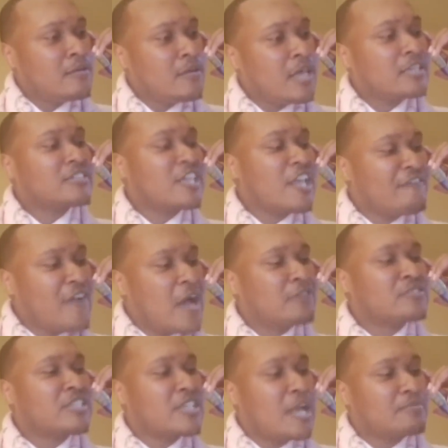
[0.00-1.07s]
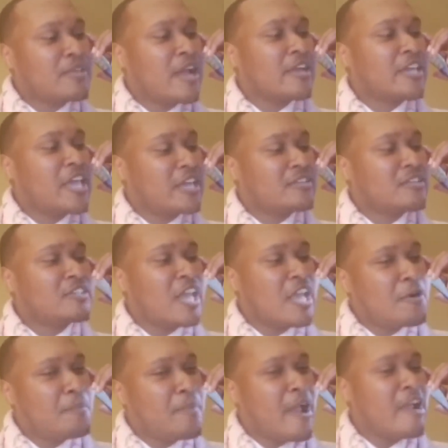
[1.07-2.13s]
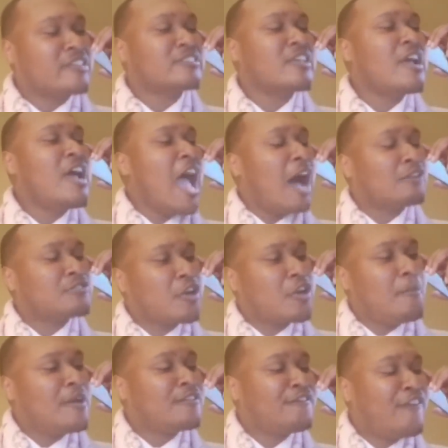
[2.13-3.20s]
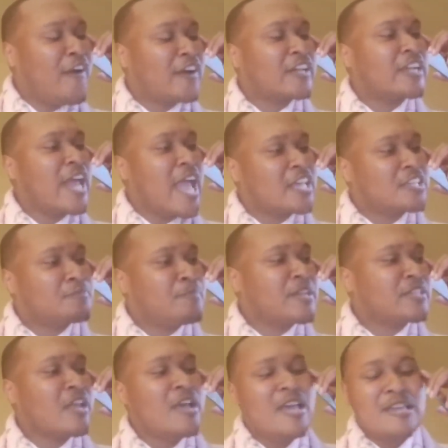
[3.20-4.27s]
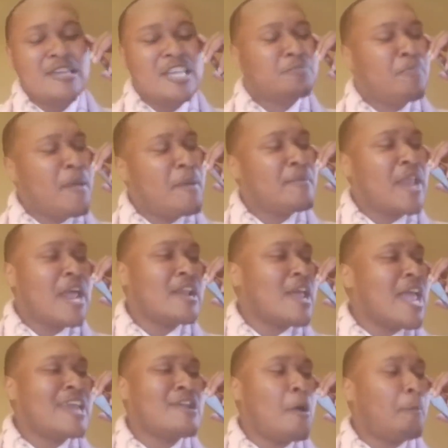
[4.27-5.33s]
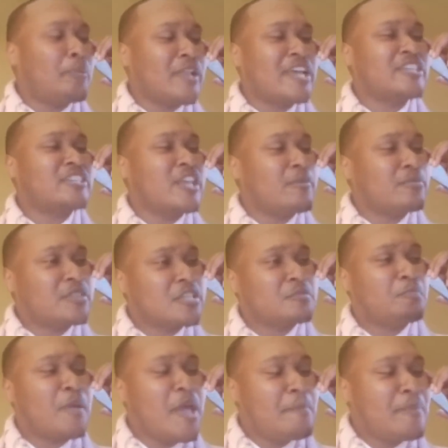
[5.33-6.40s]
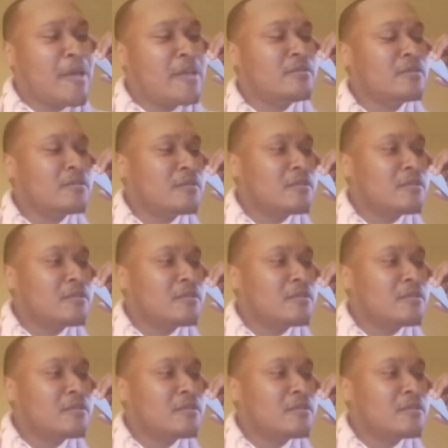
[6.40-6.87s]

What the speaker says: And see if I don't sit up there and kick the dingleberries out your motherfucking ass, bitch. This pimping ain't no play shit with this pimping.